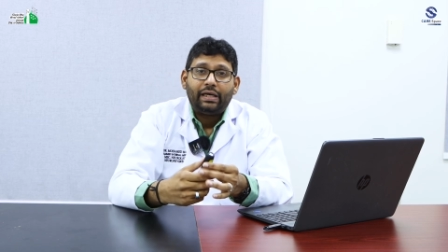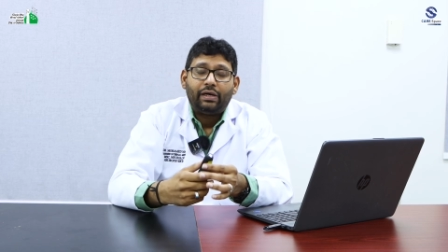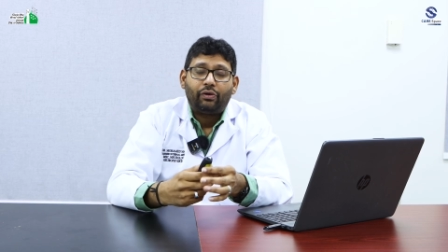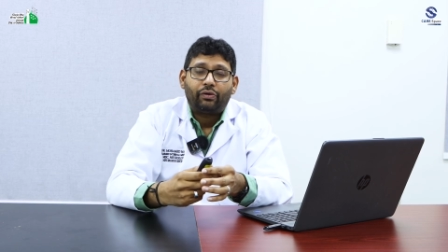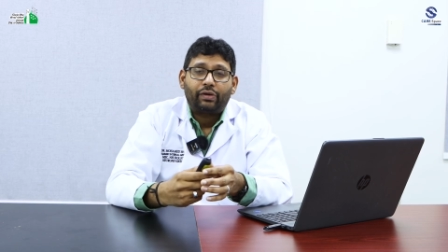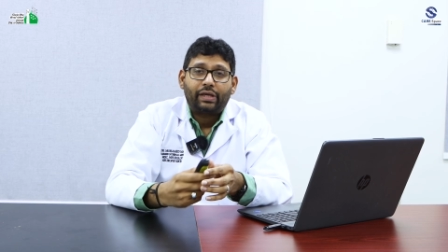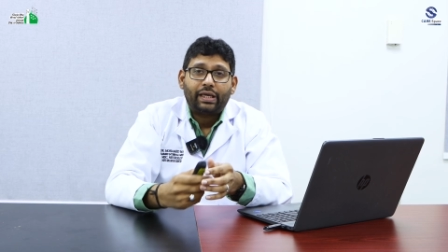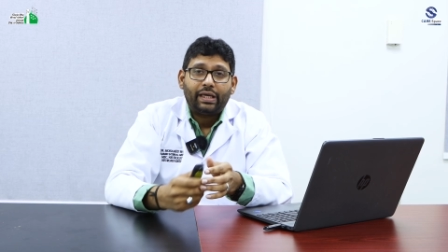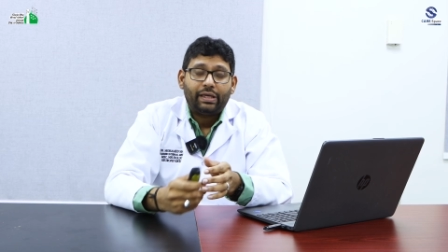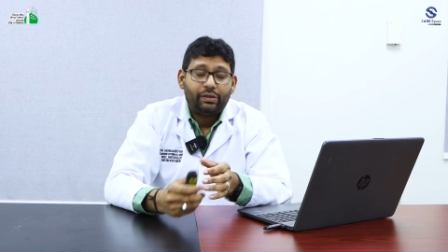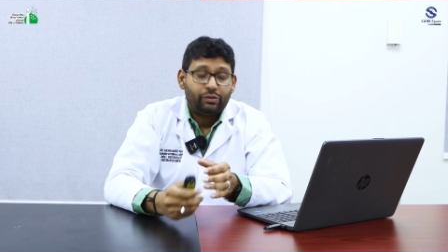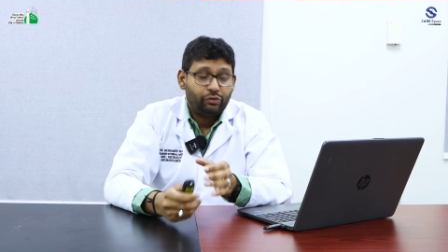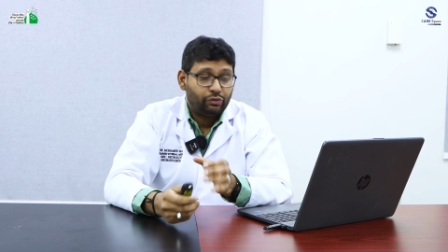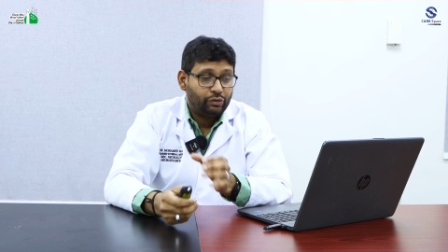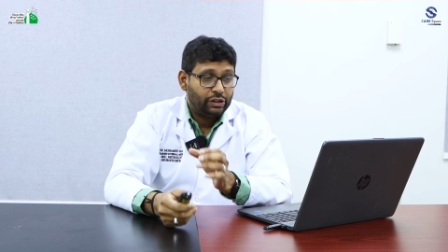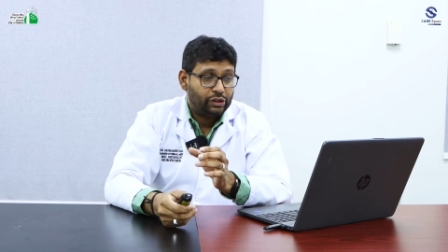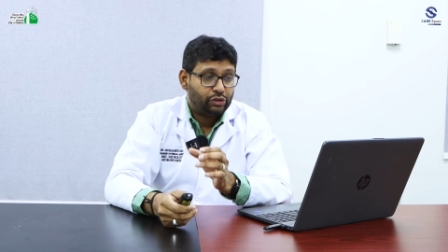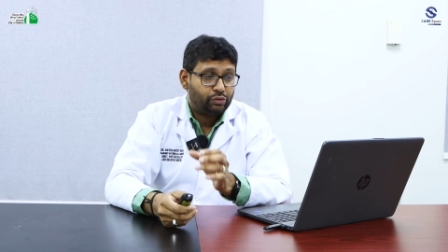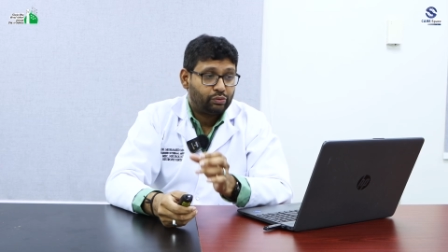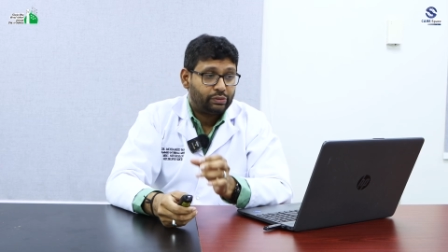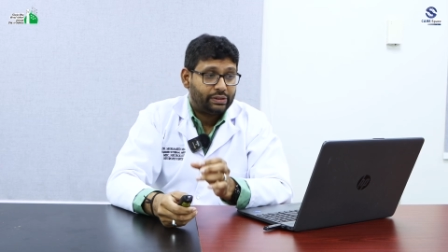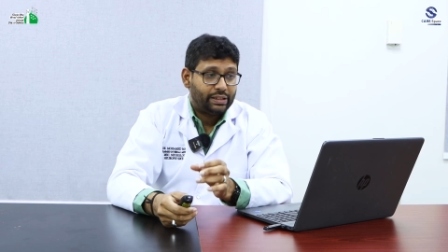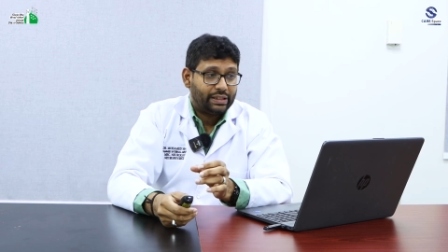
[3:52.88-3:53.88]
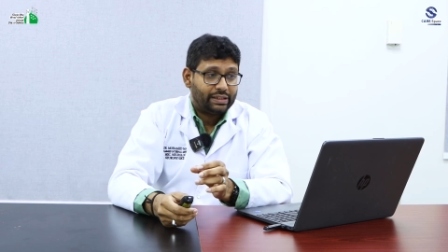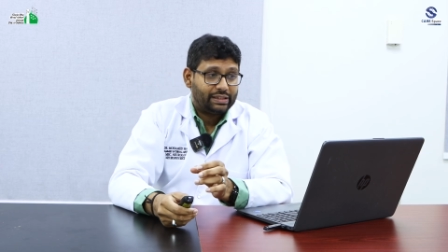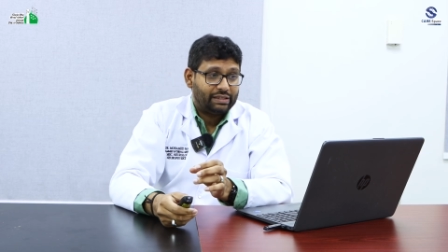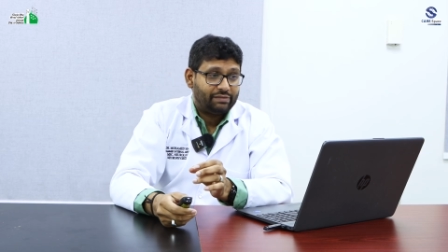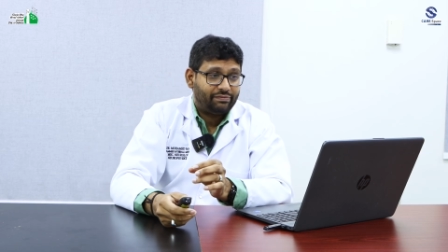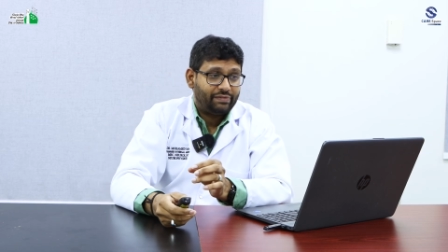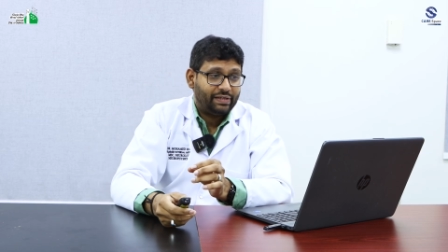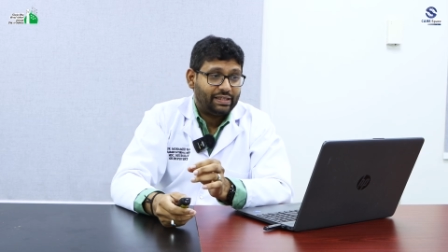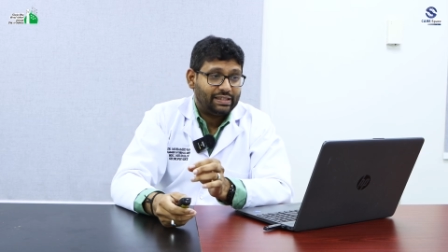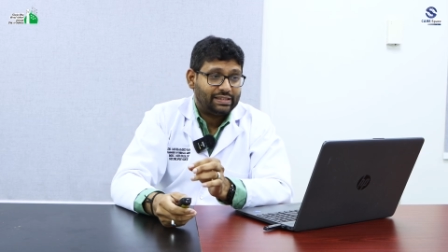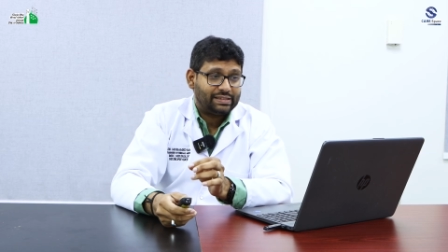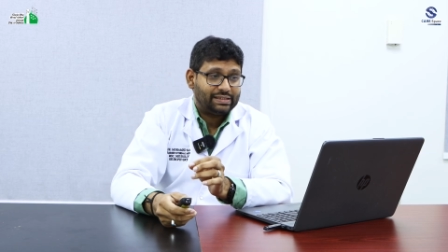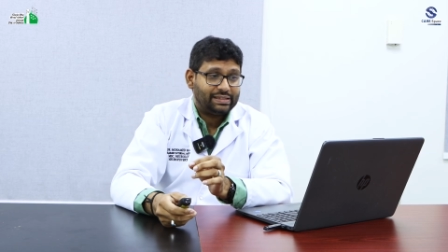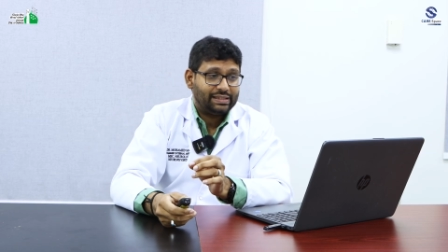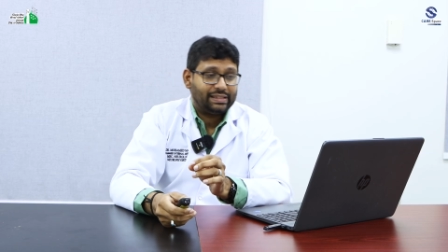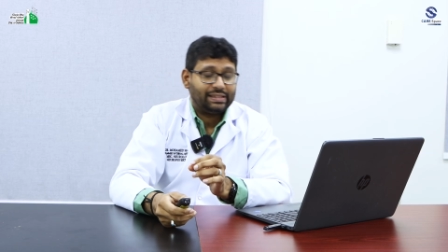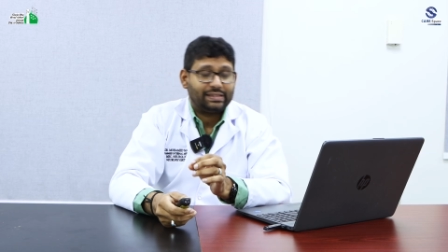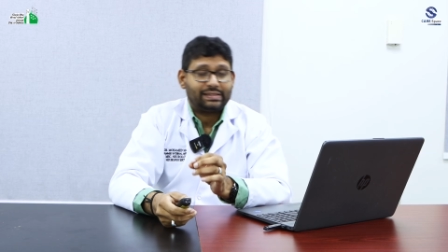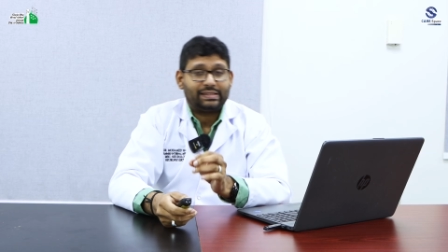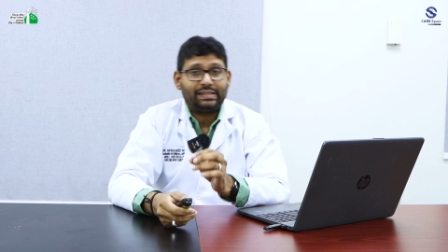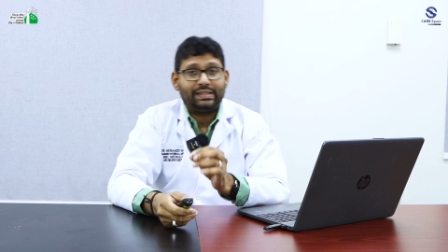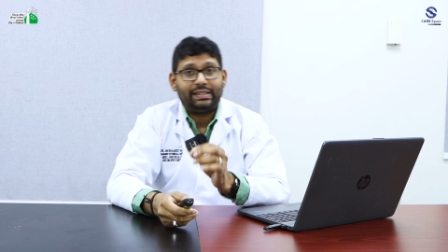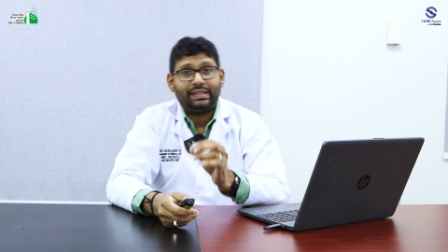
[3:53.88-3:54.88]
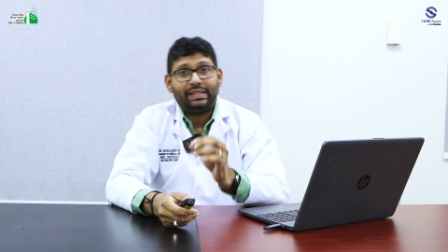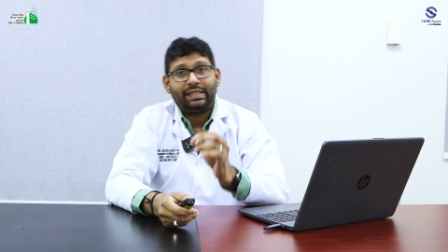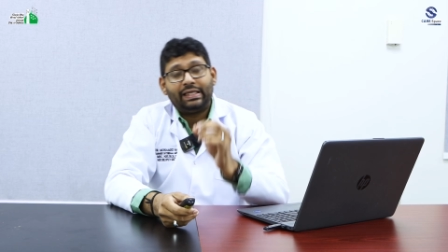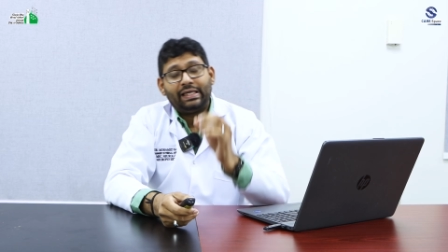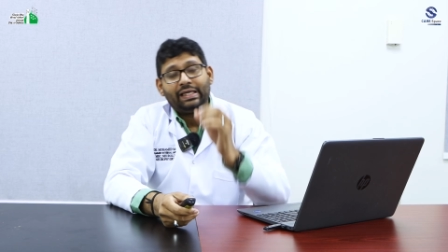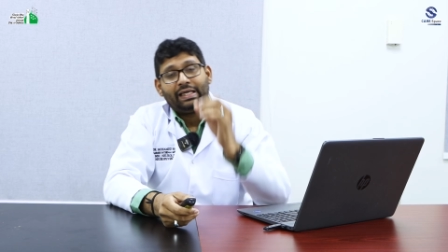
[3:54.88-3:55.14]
okay, you need to take that very seriously.